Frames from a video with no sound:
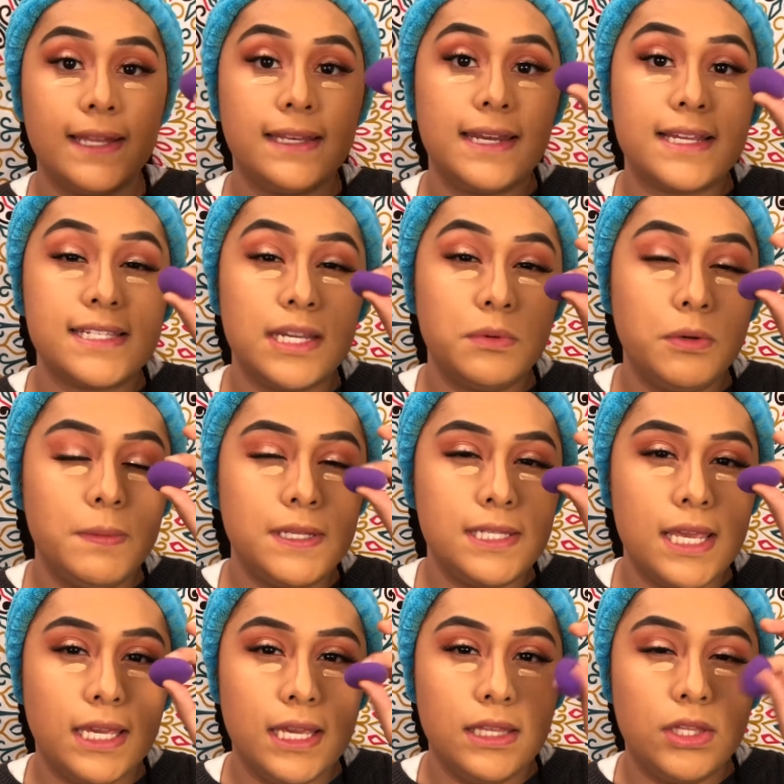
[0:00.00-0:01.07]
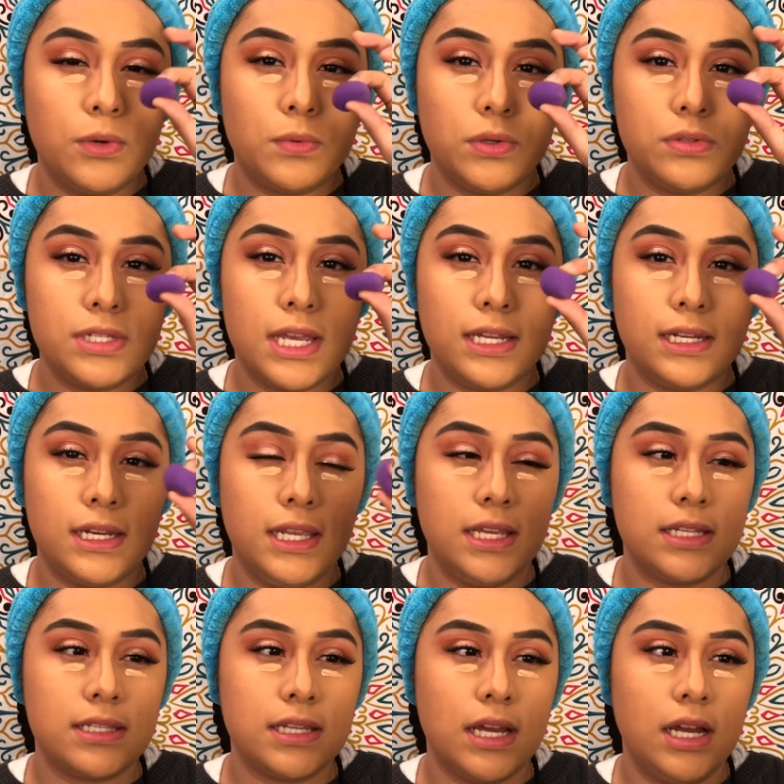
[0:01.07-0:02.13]
Next, I will be taking the Real
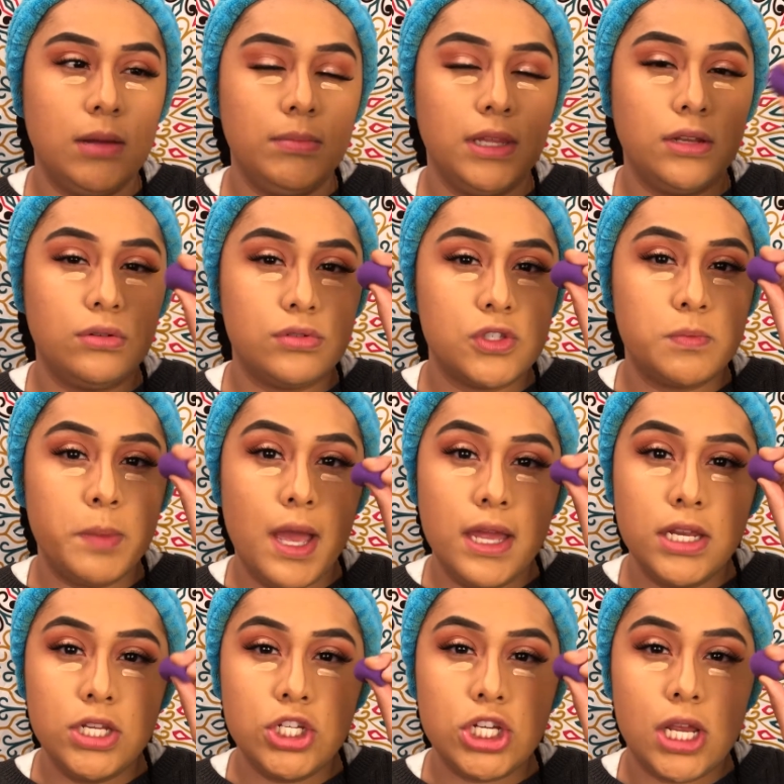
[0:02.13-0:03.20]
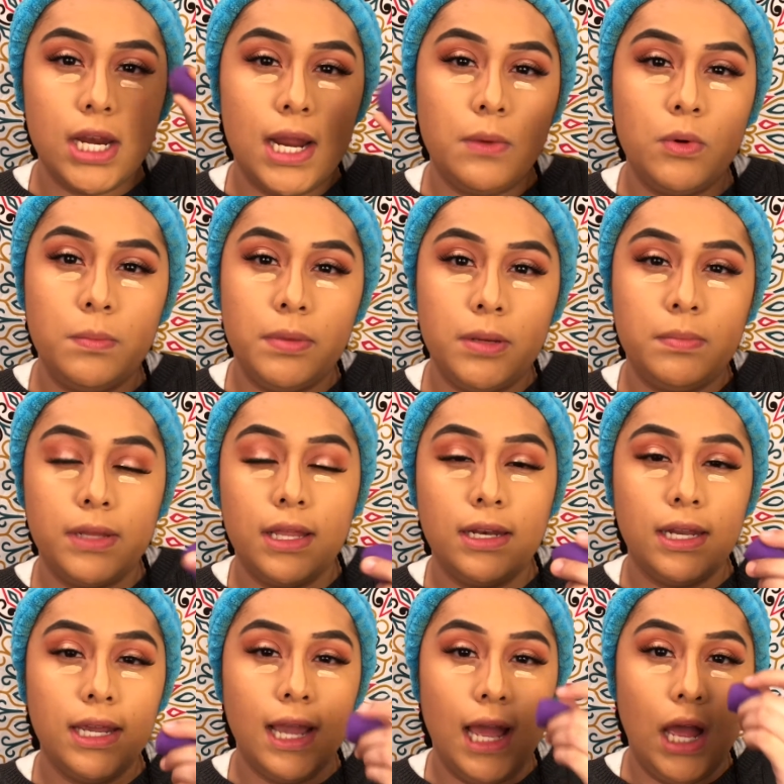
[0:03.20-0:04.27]
Techniques little sponge, and I will be
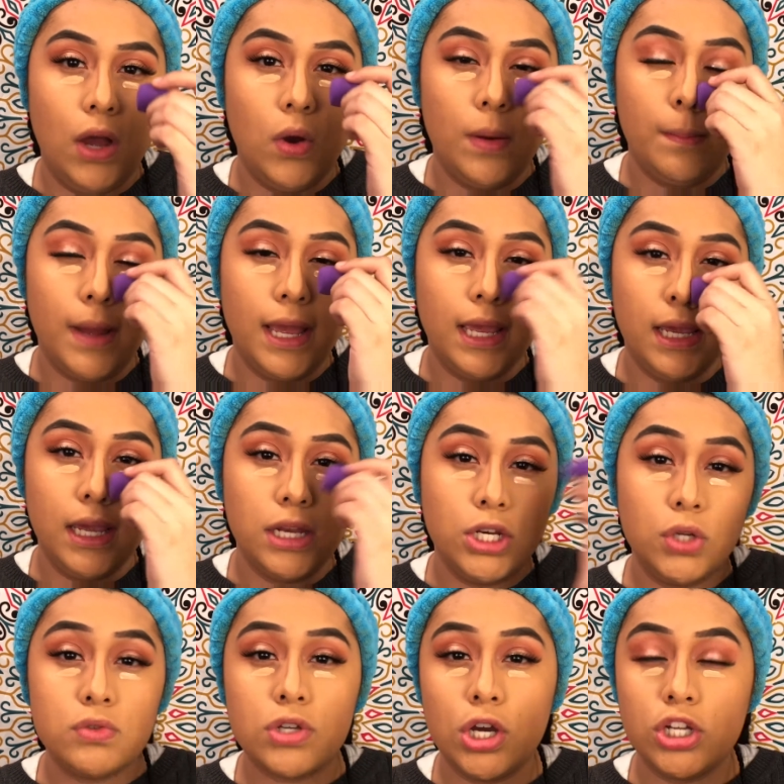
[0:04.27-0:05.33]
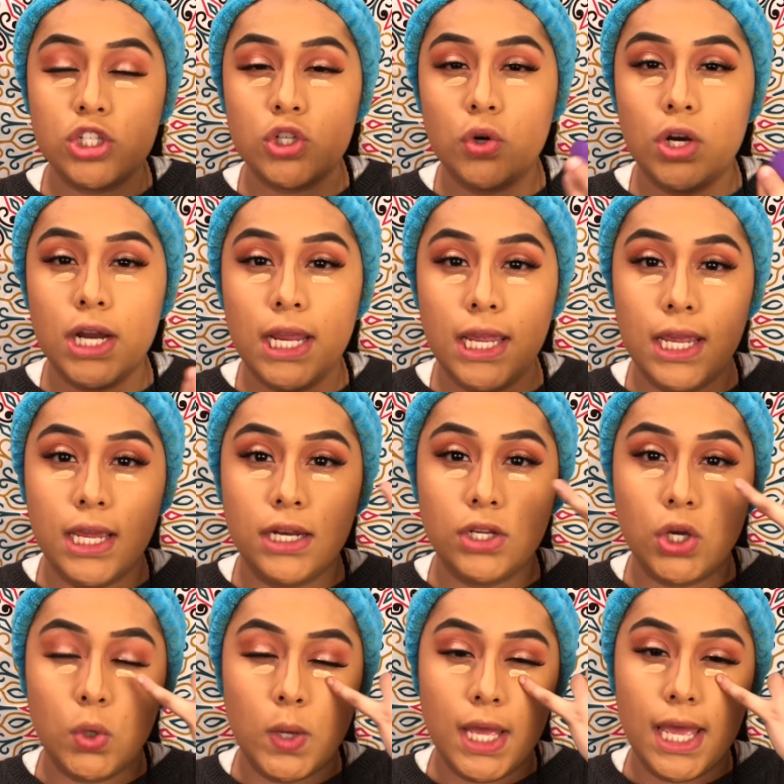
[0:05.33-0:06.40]
blending out my nose contour and
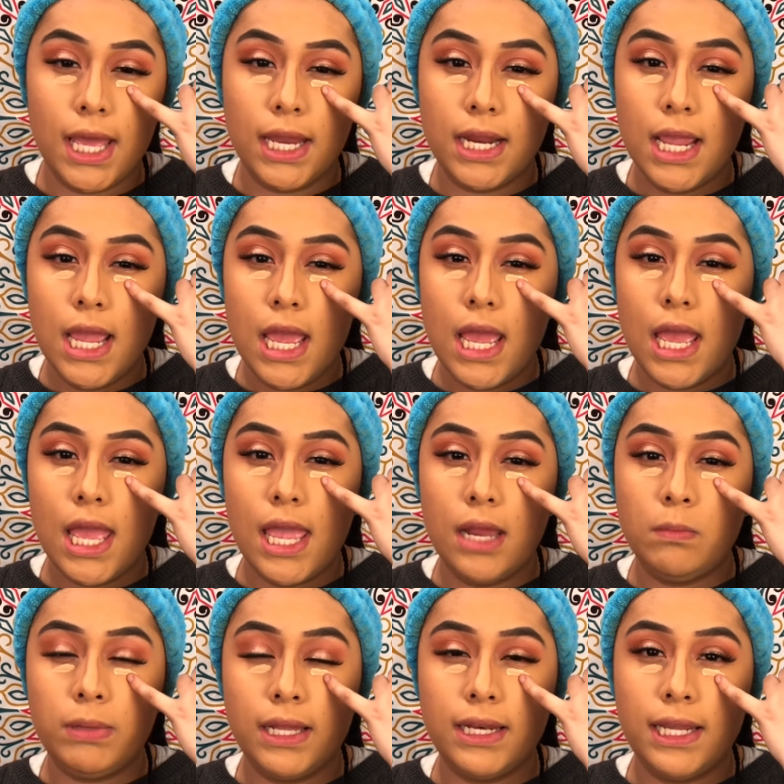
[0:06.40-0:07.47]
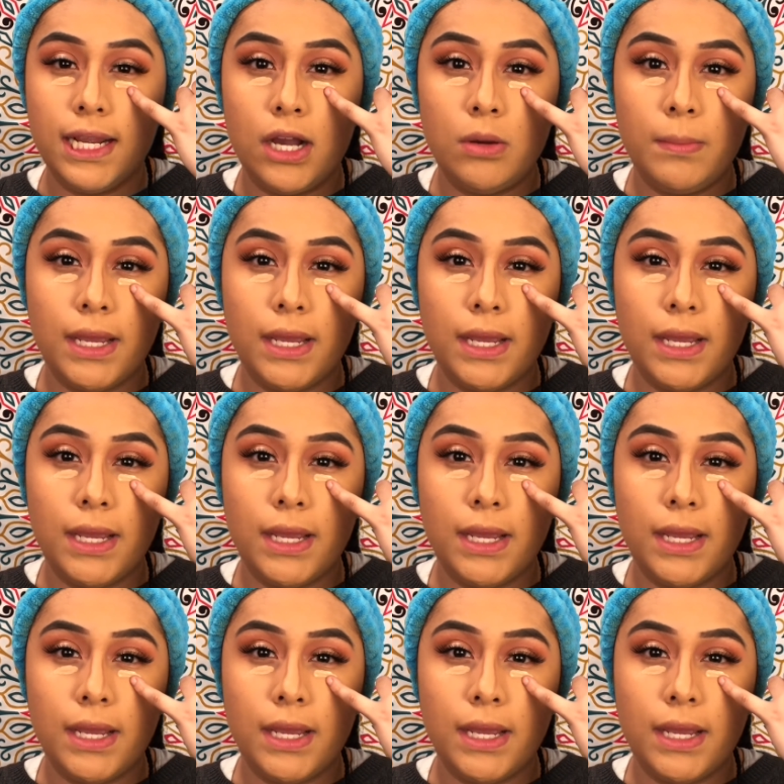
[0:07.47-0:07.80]
go ahead and blending out